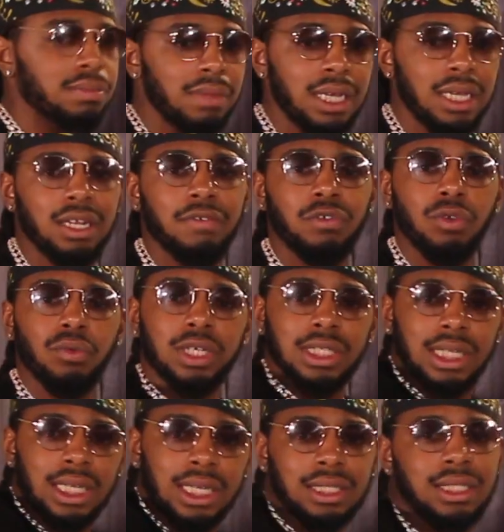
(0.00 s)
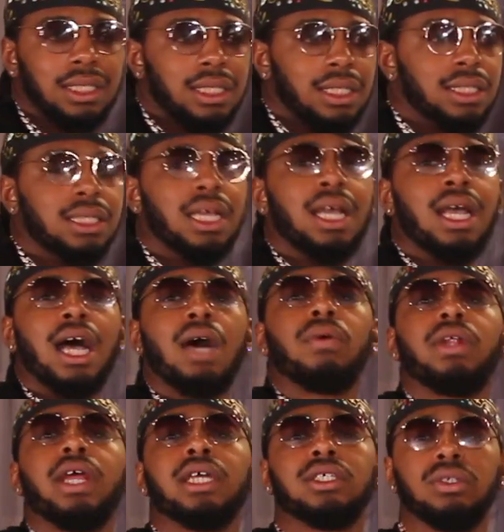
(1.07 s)
meeting, if you wasn't into this, I
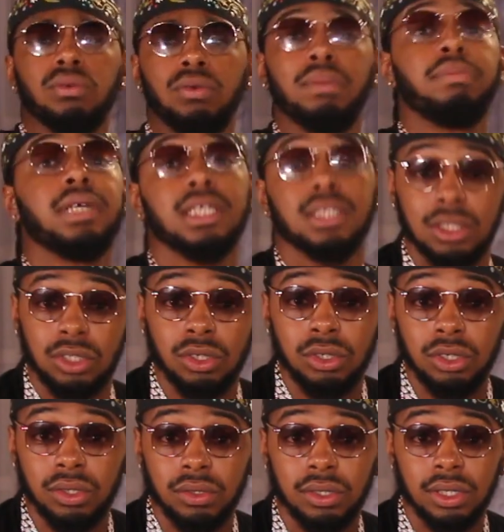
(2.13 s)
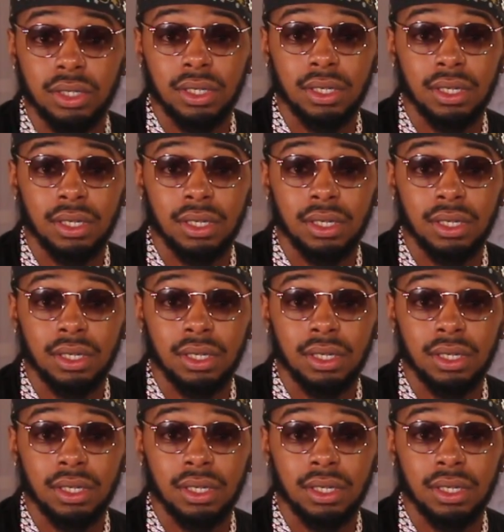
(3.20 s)
would ask you what business you doing.